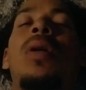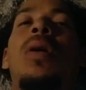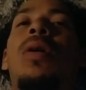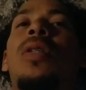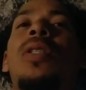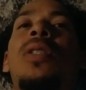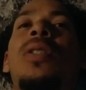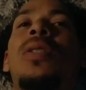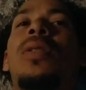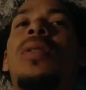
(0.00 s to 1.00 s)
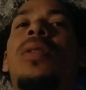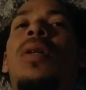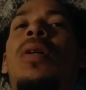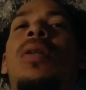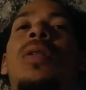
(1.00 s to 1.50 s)
All these
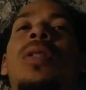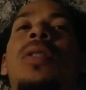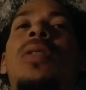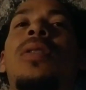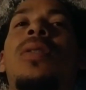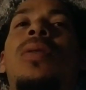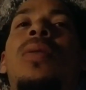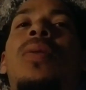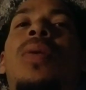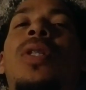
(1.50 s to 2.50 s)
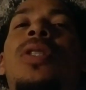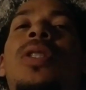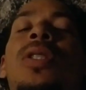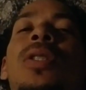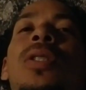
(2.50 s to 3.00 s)

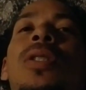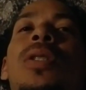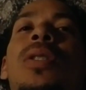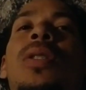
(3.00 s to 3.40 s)
questions